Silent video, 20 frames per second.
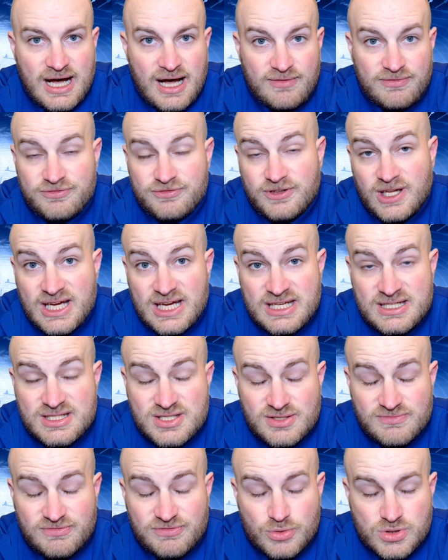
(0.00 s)
flights,
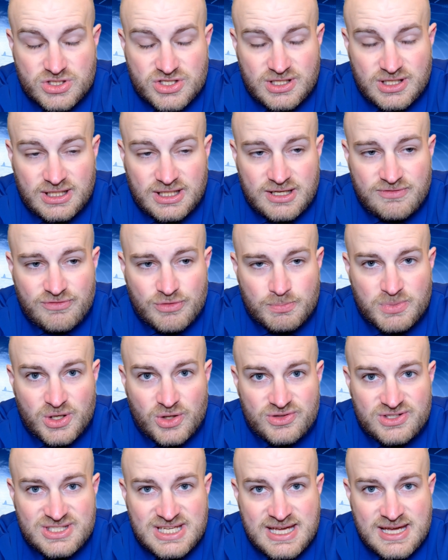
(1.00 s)
unfortunately, for
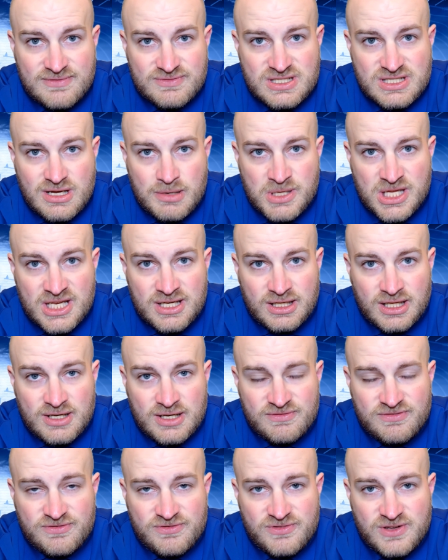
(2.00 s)
both DFW and Love
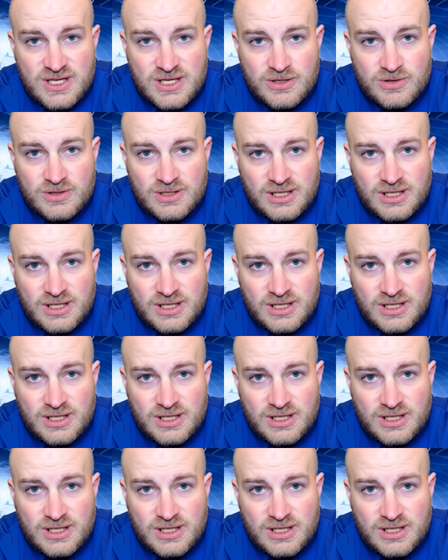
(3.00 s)
Field.